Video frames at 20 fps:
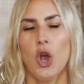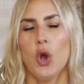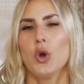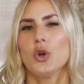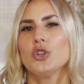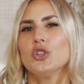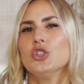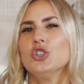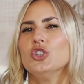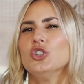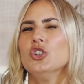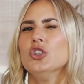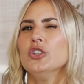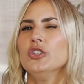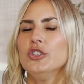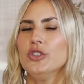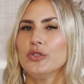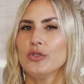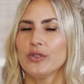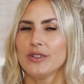Or
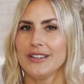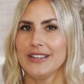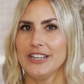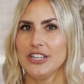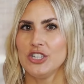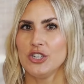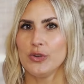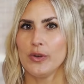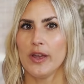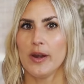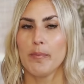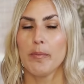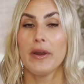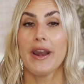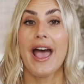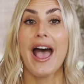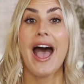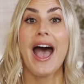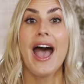should you really do it? But